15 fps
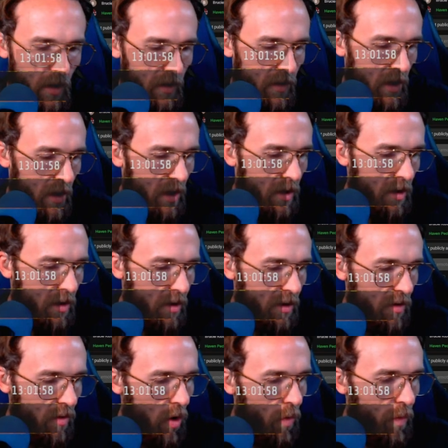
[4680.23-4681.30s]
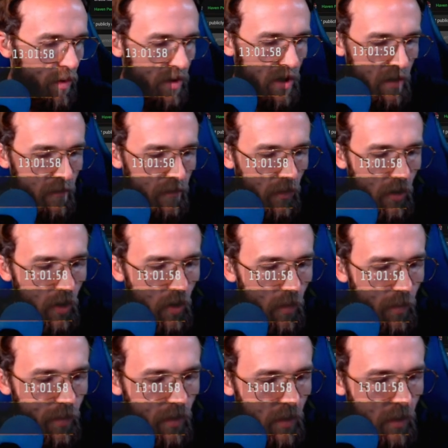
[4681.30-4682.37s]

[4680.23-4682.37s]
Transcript: And then you open the envelope,